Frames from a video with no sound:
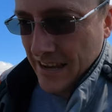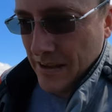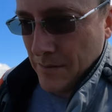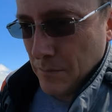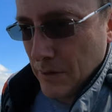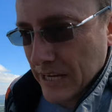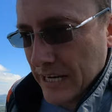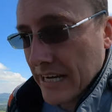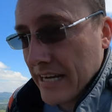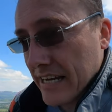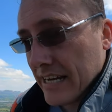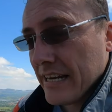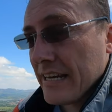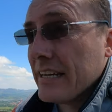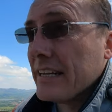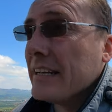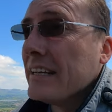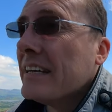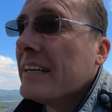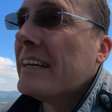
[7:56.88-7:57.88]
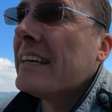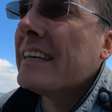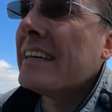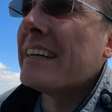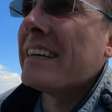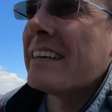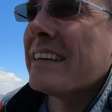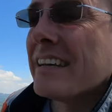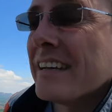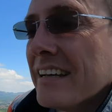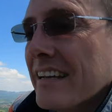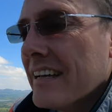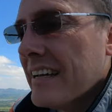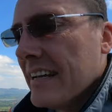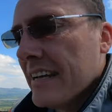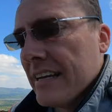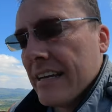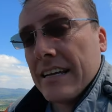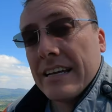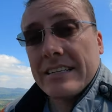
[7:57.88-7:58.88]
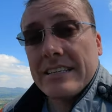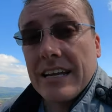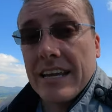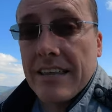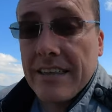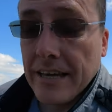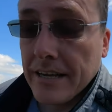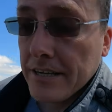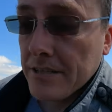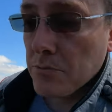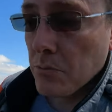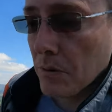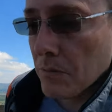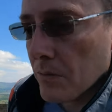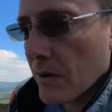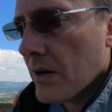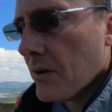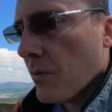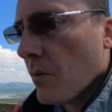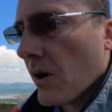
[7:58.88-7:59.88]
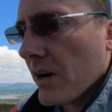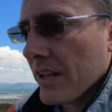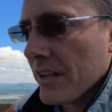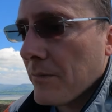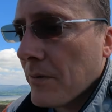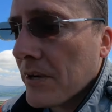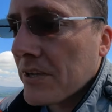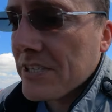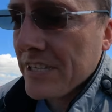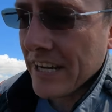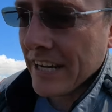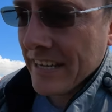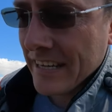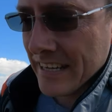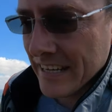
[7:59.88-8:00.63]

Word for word: But uh, I tell you, that is one, one of the most